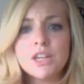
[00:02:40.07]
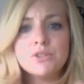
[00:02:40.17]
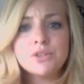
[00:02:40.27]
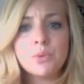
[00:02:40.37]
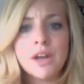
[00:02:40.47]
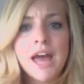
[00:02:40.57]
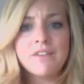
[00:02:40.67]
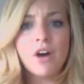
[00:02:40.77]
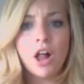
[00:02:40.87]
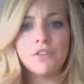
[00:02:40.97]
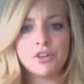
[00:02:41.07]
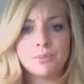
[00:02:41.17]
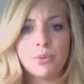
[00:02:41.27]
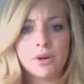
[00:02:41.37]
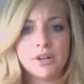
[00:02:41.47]
You just want to have all of your
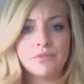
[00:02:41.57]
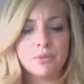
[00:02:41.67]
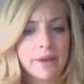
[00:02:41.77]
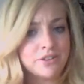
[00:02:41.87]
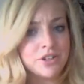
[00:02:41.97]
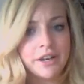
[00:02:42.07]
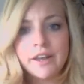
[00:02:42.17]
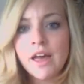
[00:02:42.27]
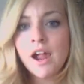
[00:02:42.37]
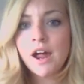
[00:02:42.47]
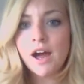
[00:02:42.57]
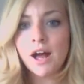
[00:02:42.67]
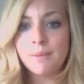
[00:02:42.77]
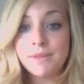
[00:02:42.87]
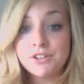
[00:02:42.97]
important information
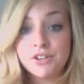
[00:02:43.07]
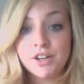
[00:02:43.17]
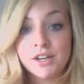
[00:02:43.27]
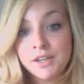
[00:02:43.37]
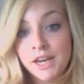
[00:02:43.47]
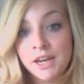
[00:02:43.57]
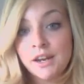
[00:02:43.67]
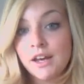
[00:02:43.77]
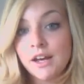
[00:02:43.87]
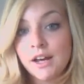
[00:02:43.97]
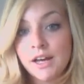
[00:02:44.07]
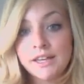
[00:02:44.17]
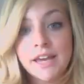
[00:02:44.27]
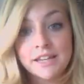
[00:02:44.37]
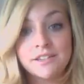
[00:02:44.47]
that you're going to need
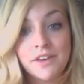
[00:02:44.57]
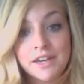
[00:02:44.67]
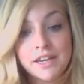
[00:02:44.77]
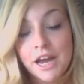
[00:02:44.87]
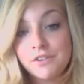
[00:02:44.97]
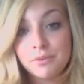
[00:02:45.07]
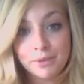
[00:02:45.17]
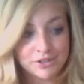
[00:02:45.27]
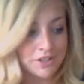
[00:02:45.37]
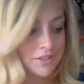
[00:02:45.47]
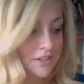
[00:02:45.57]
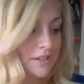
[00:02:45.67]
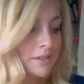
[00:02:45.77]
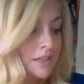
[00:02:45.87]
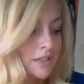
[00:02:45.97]
in case of any kind of
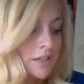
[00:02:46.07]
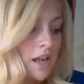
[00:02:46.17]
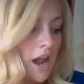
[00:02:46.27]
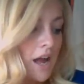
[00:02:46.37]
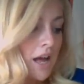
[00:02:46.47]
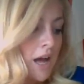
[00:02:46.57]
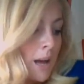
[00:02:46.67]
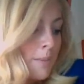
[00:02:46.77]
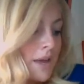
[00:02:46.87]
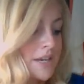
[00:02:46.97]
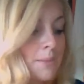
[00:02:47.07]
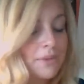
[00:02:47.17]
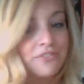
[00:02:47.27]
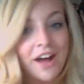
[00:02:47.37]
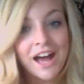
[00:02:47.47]
emergency.
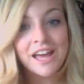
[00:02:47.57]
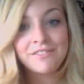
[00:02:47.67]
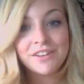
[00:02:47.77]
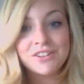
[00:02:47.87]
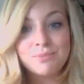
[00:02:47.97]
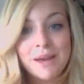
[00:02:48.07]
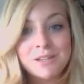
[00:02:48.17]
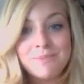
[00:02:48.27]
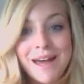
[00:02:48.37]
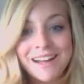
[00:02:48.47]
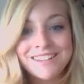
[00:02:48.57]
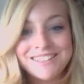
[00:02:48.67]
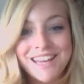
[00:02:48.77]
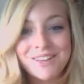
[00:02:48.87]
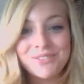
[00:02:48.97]
Number 5, space bag
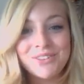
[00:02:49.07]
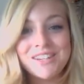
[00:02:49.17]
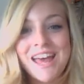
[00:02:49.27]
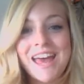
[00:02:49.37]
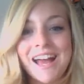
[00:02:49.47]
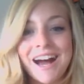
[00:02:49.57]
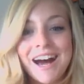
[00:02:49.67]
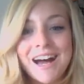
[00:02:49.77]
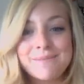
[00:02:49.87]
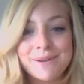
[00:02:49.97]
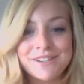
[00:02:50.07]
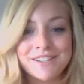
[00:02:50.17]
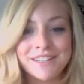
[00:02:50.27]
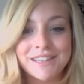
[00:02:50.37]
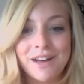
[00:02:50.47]
saves the day. I
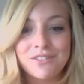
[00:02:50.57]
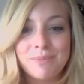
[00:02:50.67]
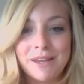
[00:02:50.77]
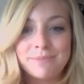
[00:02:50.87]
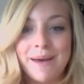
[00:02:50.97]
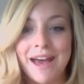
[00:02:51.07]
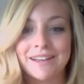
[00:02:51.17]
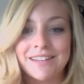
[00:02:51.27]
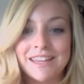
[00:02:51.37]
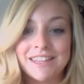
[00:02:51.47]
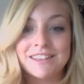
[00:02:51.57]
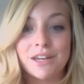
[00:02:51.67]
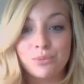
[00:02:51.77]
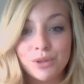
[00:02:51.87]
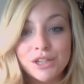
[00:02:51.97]
personally love space bags. I think
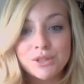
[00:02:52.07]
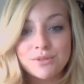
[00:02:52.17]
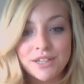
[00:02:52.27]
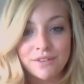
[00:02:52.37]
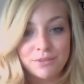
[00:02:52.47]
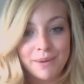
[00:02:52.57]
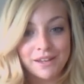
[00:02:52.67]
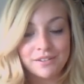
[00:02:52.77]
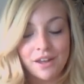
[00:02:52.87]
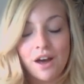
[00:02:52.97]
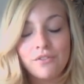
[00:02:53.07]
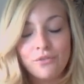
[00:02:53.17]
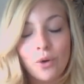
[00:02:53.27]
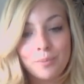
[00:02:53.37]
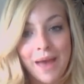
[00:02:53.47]
they really do save space
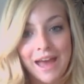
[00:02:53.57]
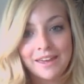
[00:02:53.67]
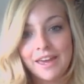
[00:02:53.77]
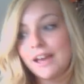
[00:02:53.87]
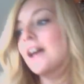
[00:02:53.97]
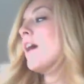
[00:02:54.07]
for packing.